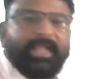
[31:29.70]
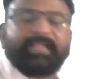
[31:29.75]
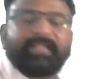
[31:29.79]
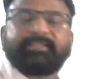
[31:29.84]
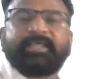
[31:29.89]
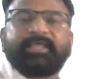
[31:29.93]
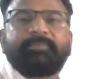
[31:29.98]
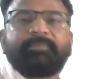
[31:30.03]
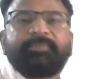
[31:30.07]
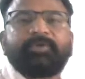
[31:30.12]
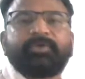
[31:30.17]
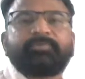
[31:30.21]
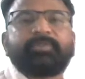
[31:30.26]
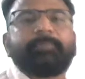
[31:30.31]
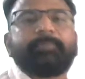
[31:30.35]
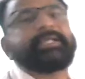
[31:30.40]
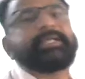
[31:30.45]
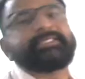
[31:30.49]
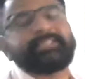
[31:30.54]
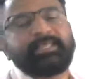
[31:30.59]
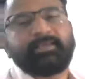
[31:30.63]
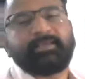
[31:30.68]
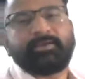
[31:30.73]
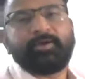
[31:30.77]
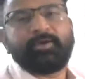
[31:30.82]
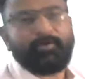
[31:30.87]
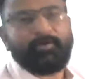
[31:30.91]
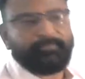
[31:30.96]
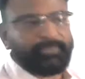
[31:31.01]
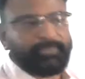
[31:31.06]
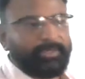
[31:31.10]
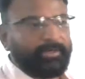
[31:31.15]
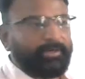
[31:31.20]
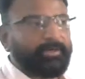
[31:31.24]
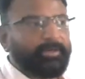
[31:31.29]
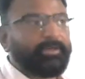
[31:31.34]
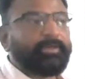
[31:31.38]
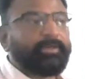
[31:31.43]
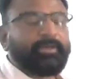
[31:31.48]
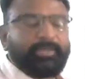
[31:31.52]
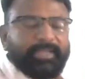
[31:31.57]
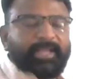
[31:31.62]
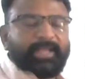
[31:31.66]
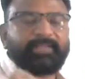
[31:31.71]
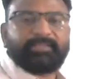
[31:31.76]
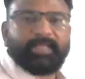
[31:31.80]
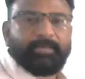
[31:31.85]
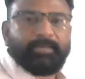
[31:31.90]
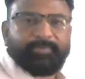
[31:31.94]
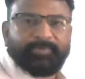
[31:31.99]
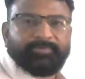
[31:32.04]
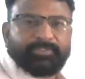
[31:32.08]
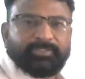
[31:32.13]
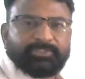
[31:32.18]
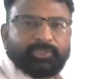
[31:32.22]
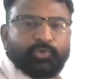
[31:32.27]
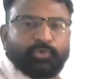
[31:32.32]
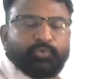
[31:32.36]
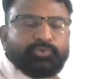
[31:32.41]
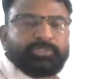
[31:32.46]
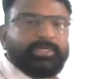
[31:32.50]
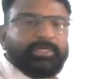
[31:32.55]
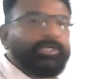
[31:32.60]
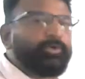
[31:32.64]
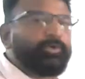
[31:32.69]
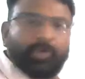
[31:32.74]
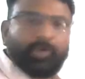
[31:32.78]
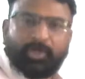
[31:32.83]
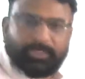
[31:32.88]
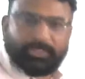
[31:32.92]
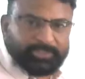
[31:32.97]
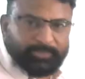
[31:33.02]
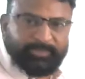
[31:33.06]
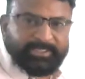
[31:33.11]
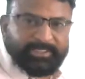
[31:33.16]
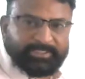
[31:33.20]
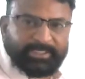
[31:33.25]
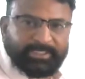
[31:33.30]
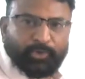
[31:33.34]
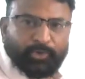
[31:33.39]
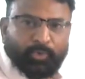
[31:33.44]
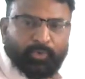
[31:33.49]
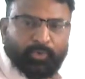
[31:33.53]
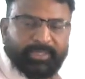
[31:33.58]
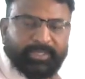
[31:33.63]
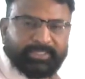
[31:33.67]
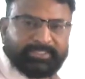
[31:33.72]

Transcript: Enthalpy of the mixing of the enthalpy of the solution, it will also be 0.